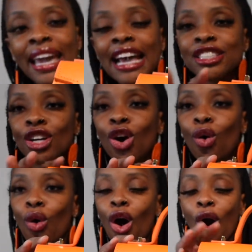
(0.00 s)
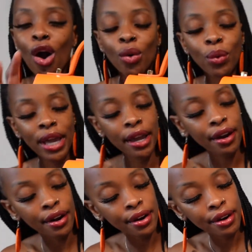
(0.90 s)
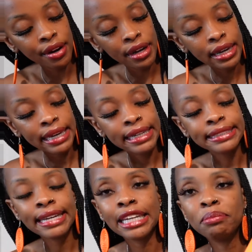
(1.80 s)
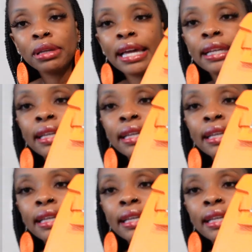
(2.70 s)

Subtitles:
has the gold hardware, Teddy Blake